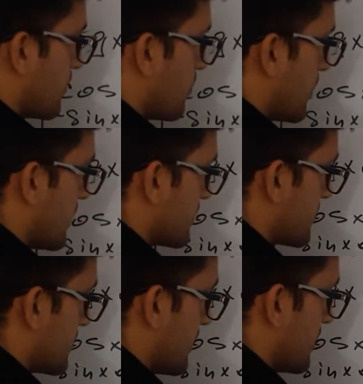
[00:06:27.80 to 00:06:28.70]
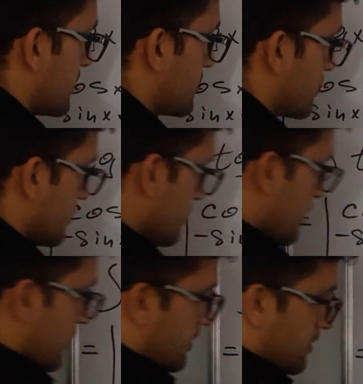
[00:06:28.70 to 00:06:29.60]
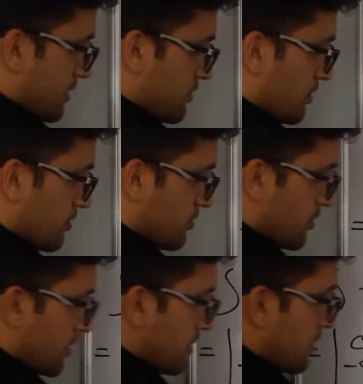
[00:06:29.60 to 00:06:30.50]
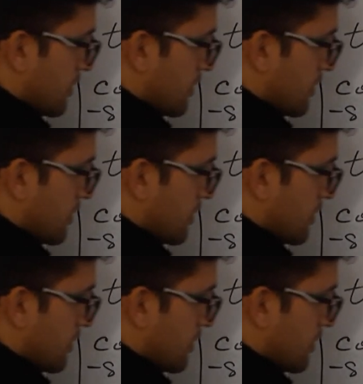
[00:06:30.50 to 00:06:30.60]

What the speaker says: plus c. So this one will be